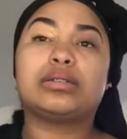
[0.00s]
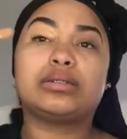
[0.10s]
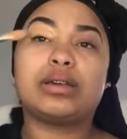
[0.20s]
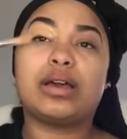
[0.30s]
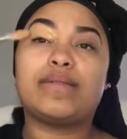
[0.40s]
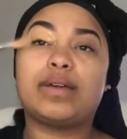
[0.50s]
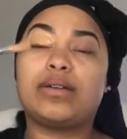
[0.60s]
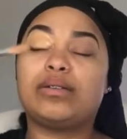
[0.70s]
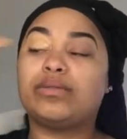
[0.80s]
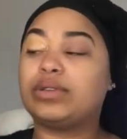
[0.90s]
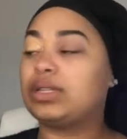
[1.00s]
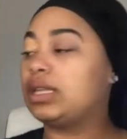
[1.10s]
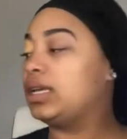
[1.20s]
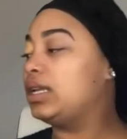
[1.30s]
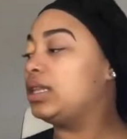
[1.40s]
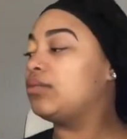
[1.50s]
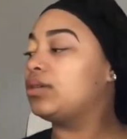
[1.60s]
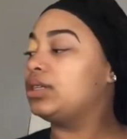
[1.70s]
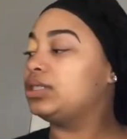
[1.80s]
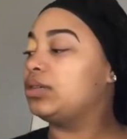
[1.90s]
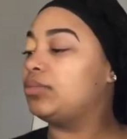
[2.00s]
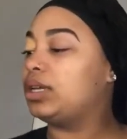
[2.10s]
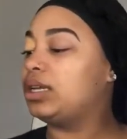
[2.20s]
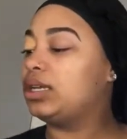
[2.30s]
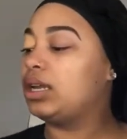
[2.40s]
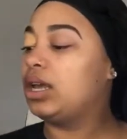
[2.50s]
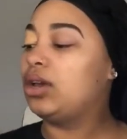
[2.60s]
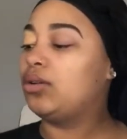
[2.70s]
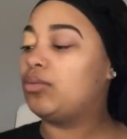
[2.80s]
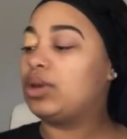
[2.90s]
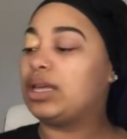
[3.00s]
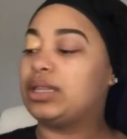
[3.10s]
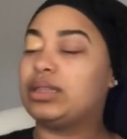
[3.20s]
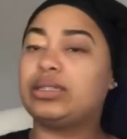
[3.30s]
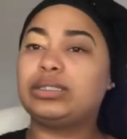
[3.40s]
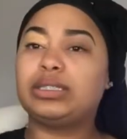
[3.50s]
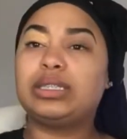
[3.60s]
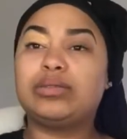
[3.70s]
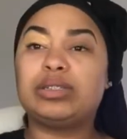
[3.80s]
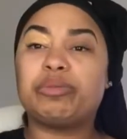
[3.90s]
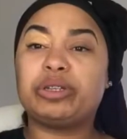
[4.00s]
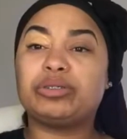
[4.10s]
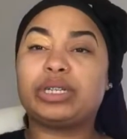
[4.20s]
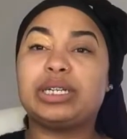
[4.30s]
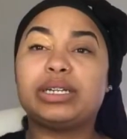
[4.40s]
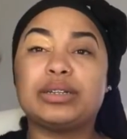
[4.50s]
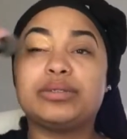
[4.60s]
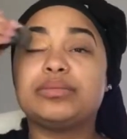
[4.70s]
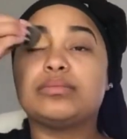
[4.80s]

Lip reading: So I have that all over the lid, and then I'm gonna jump in with just a little sponge right here.